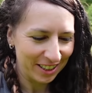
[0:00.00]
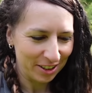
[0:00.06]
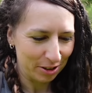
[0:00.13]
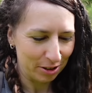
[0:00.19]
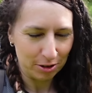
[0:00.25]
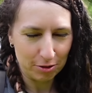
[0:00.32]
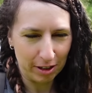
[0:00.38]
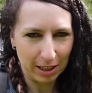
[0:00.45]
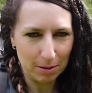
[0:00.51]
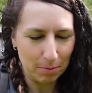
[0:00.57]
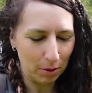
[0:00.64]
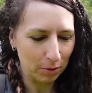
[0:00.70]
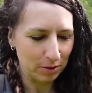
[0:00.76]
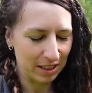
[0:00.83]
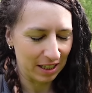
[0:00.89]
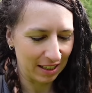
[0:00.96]
or trekking
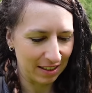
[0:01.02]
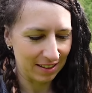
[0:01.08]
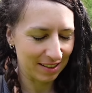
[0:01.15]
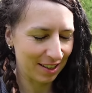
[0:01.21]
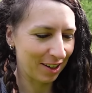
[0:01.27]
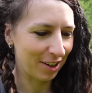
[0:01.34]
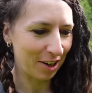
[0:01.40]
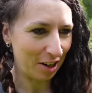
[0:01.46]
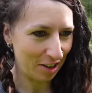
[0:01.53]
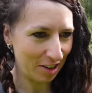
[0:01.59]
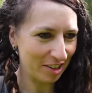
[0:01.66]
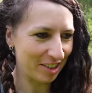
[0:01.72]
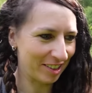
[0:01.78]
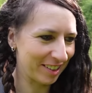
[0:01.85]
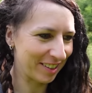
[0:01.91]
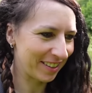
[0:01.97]
pole tents,
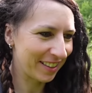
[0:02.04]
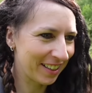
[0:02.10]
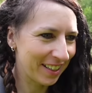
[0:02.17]
are.